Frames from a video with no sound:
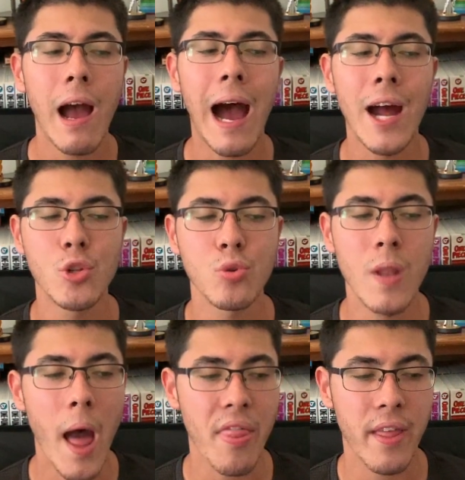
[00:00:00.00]
I do
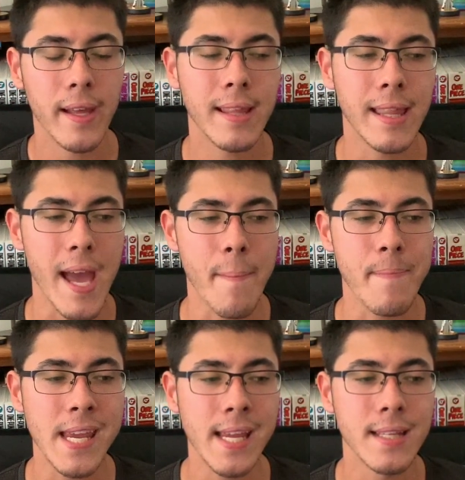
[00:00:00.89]
not think that
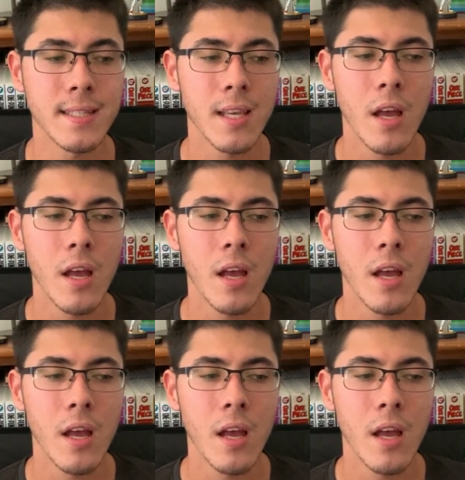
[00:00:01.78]
means